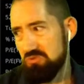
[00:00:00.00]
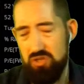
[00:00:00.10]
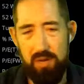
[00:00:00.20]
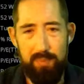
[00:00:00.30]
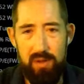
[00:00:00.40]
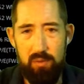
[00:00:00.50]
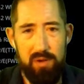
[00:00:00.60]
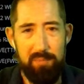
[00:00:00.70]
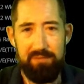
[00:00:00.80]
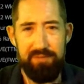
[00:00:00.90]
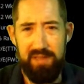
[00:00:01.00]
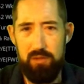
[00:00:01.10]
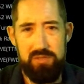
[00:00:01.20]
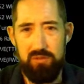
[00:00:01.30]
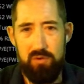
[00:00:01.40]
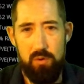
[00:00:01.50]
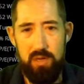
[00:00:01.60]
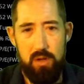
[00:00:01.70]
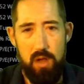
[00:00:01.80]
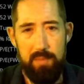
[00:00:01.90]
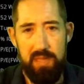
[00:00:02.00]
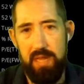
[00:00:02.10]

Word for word: Jump on to one of my videos and throw in a comment.